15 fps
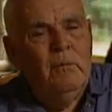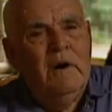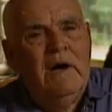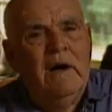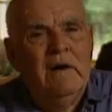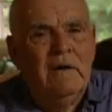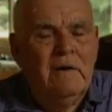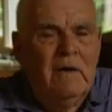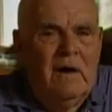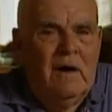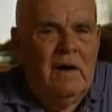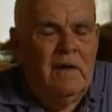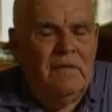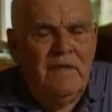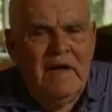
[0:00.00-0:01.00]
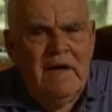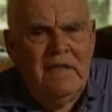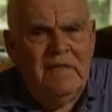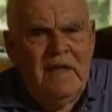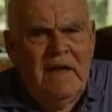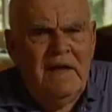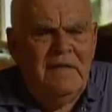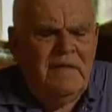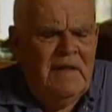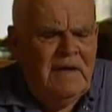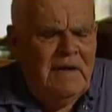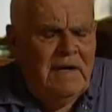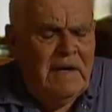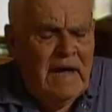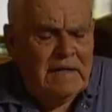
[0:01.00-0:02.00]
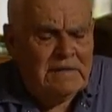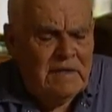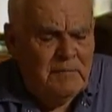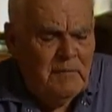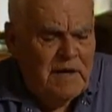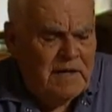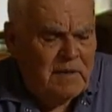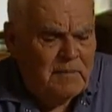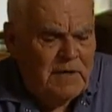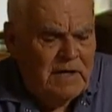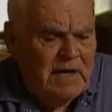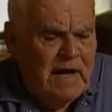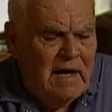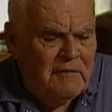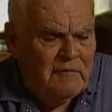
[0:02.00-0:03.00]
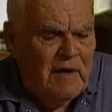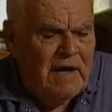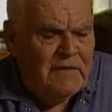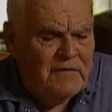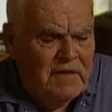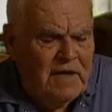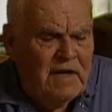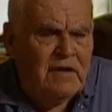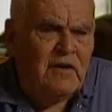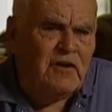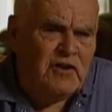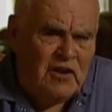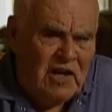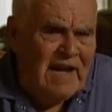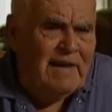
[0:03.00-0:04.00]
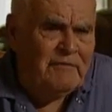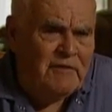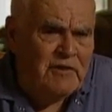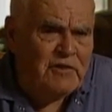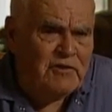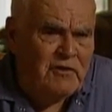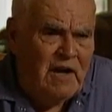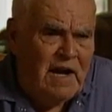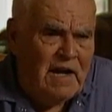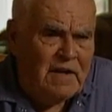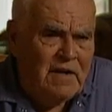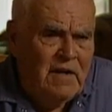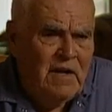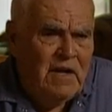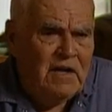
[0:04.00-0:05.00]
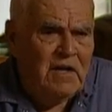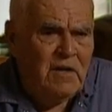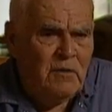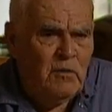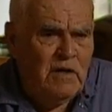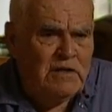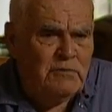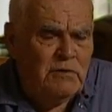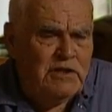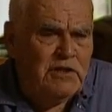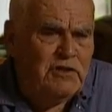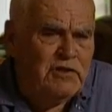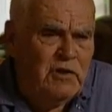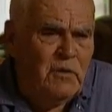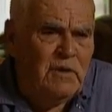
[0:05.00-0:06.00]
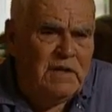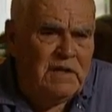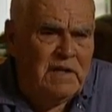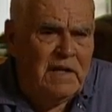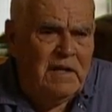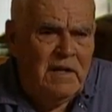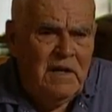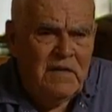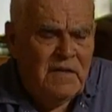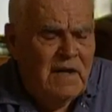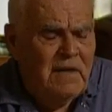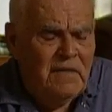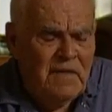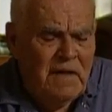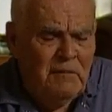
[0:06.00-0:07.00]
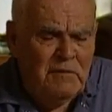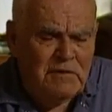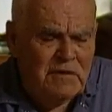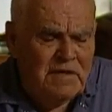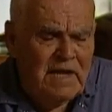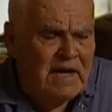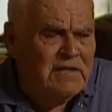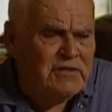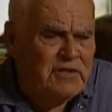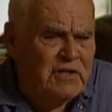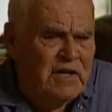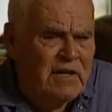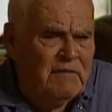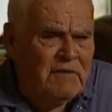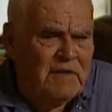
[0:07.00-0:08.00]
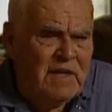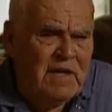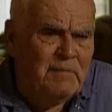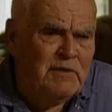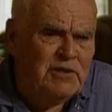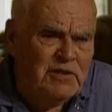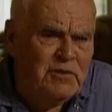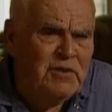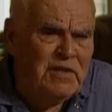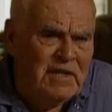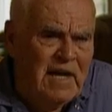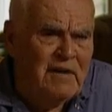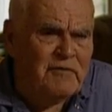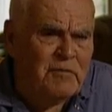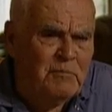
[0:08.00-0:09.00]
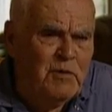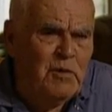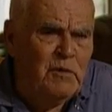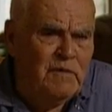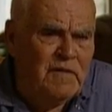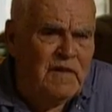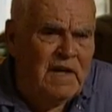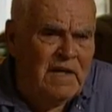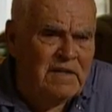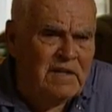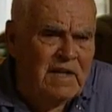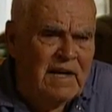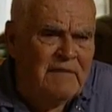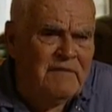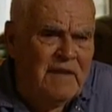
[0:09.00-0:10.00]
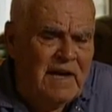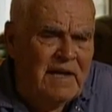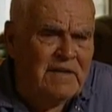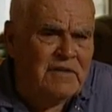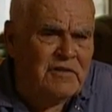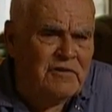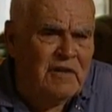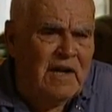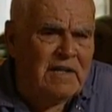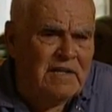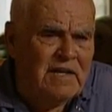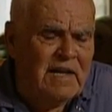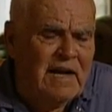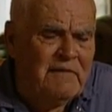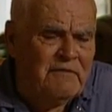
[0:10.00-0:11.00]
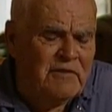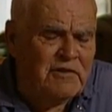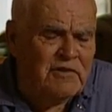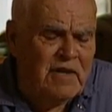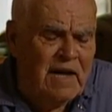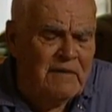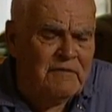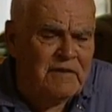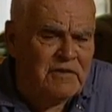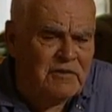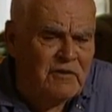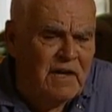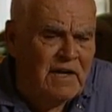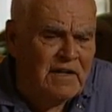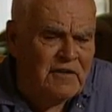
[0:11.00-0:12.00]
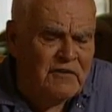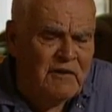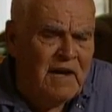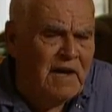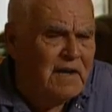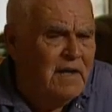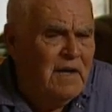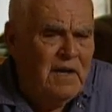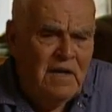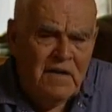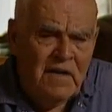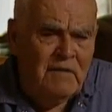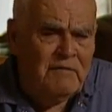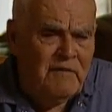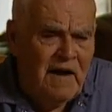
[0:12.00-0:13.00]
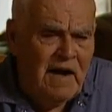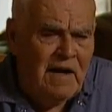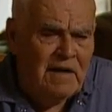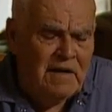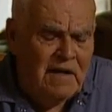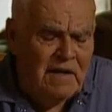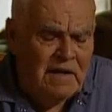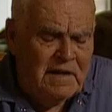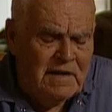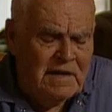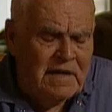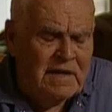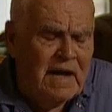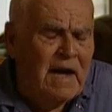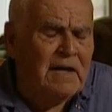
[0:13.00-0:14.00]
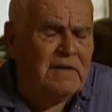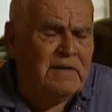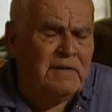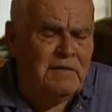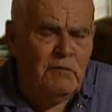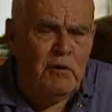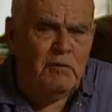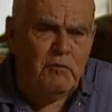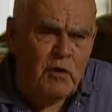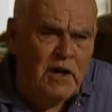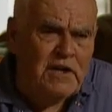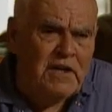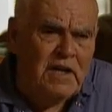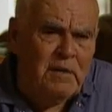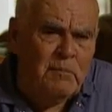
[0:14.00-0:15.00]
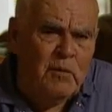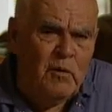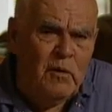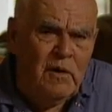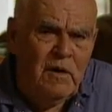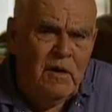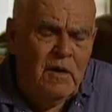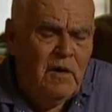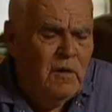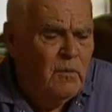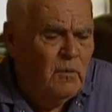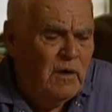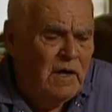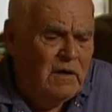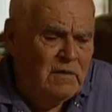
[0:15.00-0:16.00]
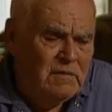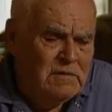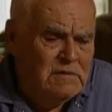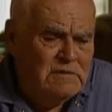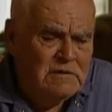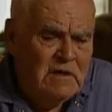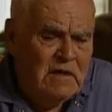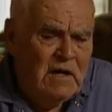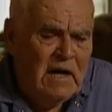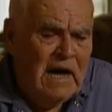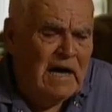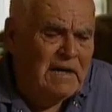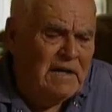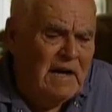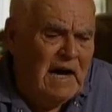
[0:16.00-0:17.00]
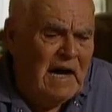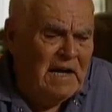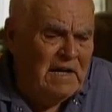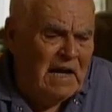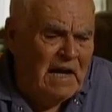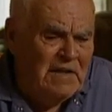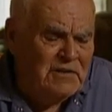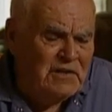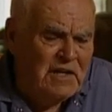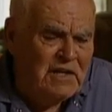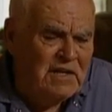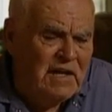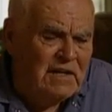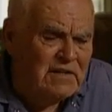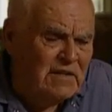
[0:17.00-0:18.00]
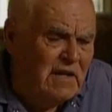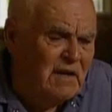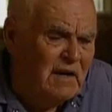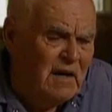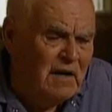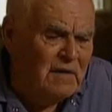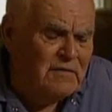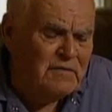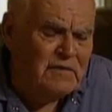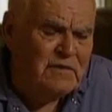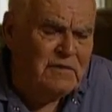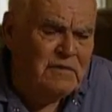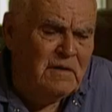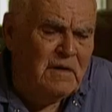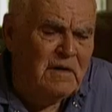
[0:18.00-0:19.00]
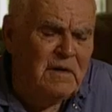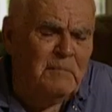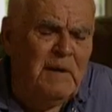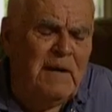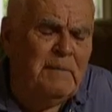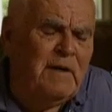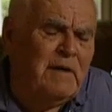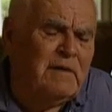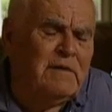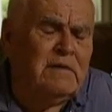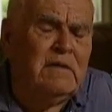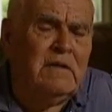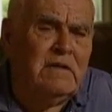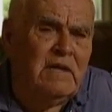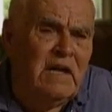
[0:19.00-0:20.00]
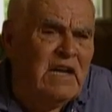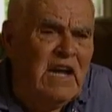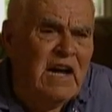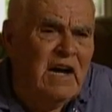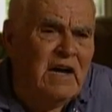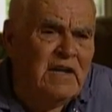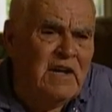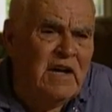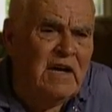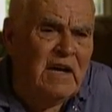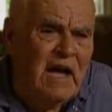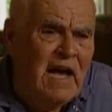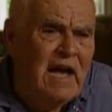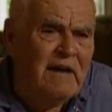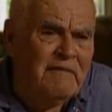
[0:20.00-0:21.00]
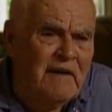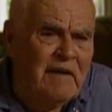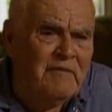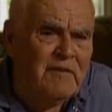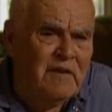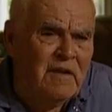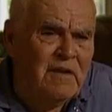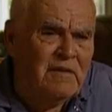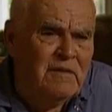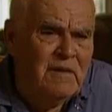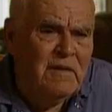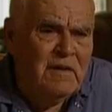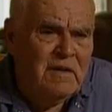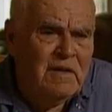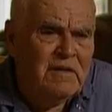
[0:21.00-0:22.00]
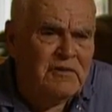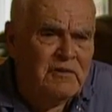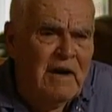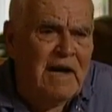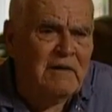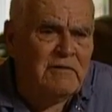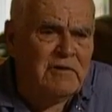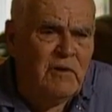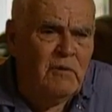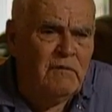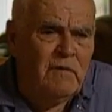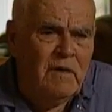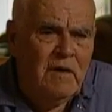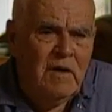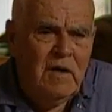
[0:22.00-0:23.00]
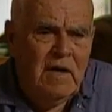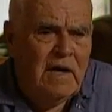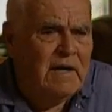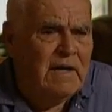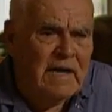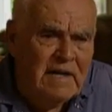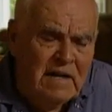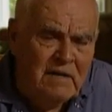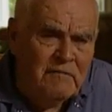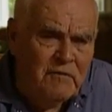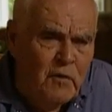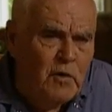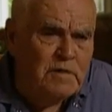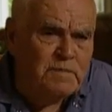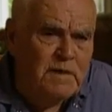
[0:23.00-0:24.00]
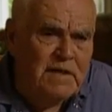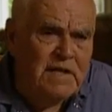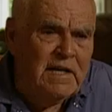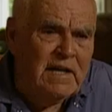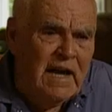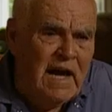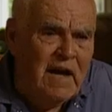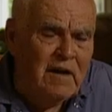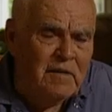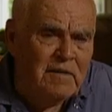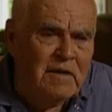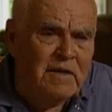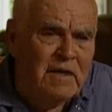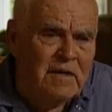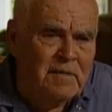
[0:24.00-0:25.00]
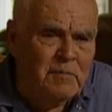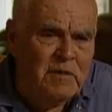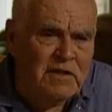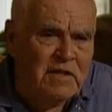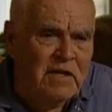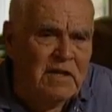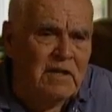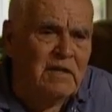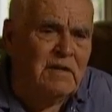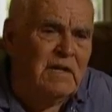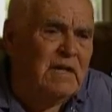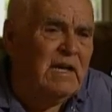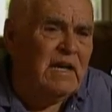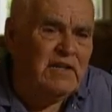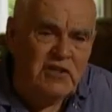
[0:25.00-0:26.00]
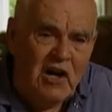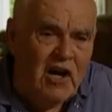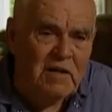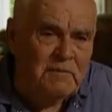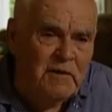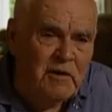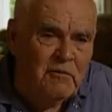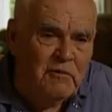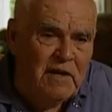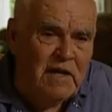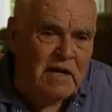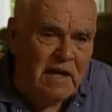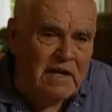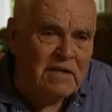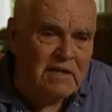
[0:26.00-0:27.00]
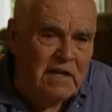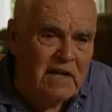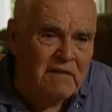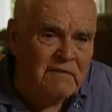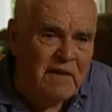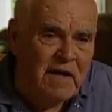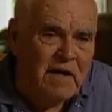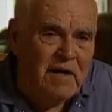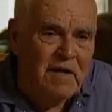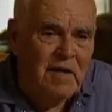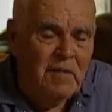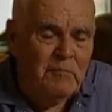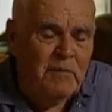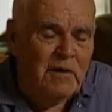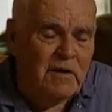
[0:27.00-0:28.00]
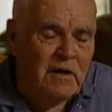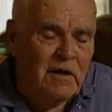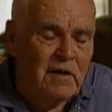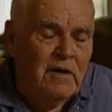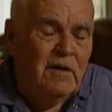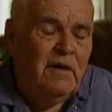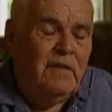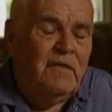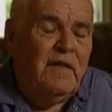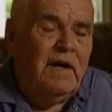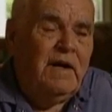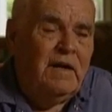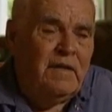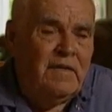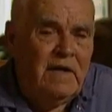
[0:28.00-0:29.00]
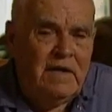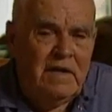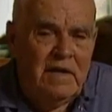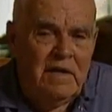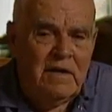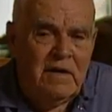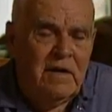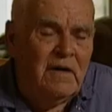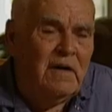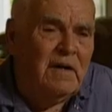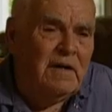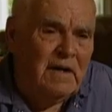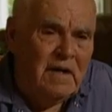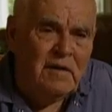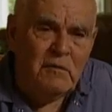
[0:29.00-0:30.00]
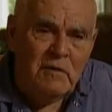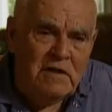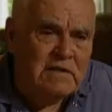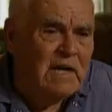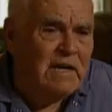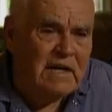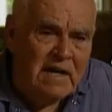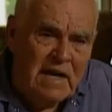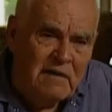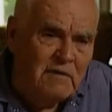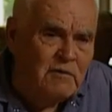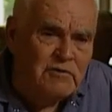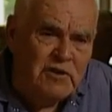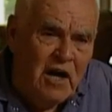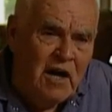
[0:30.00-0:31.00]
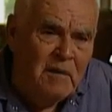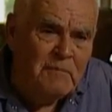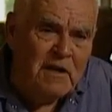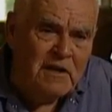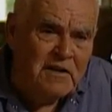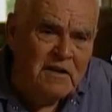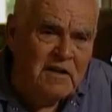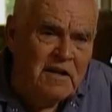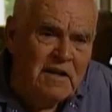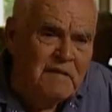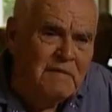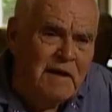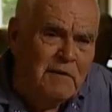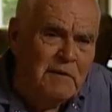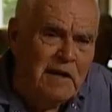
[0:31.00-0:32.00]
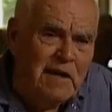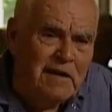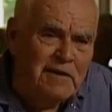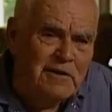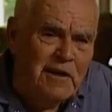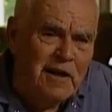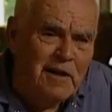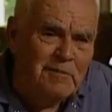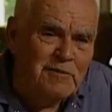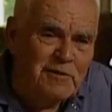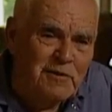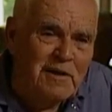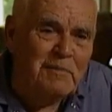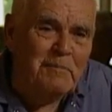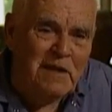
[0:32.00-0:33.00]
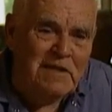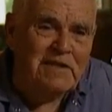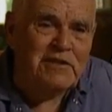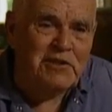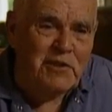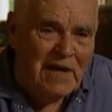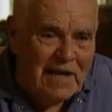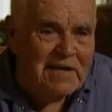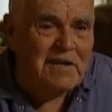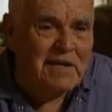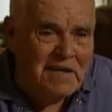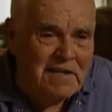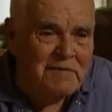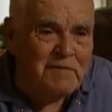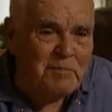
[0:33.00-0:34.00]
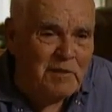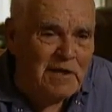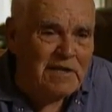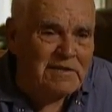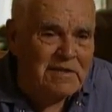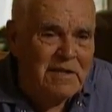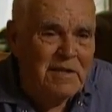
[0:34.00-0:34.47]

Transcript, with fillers: Well, uh, they they they didn't actually make them get out right then until after the strike. In other words, when you joined it, they, they, they was against you and everything, but you didn't have to move anything till after they had the strike. And then after, after the strike, strike, they fired uh, and they got wouldn't work anymore. Well, I, I, I stayed there uh, maybe a, a, year, a year and a half after the, the strike was over and they didn't force me to get out and nothing, but they didn't and didn't charge me no rent. I just lived there, but uh, they they didn't. Uh, in other words, I didn't have no job and I couldn't live there without a job, so it meant that you had to leave the place.